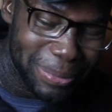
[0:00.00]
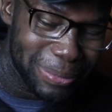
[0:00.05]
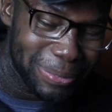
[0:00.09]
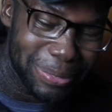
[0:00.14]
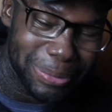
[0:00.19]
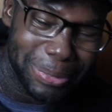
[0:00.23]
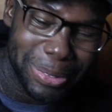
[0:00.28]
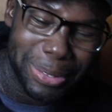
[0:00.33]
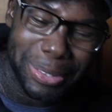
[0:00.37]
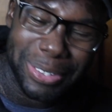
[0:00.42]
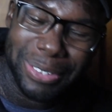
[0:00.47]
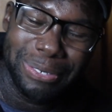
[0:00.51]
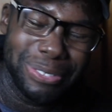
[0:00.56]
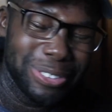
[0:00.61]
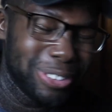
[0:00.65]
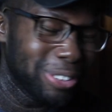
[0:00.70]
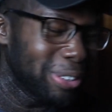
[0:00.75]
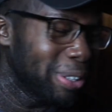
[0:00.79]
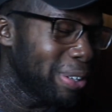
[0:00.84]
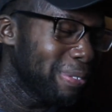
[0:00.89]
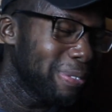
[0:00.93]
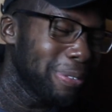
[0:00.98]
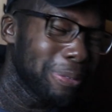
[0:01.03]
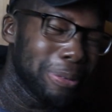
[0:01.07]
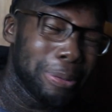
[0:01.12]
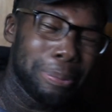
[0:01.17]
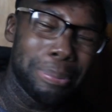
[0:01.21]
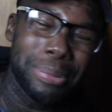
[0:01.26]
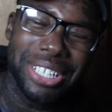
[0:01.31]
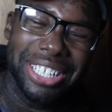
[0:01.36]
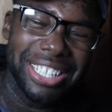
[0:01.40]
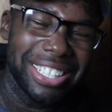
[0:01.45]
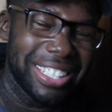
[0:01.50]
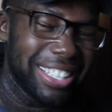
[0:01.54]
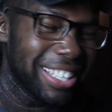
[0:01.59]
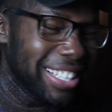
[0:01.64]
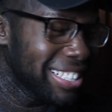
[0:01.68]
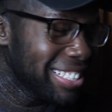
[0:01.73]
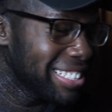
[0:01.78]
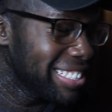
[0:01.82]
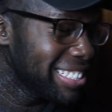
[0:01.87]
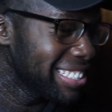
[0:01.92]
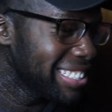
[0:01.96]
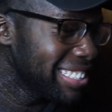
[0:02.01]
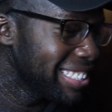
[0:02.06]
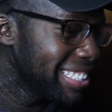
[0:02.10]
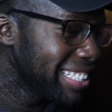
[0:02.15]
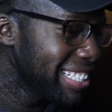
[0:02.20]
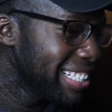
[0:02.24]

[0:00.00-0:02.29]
the start, from the production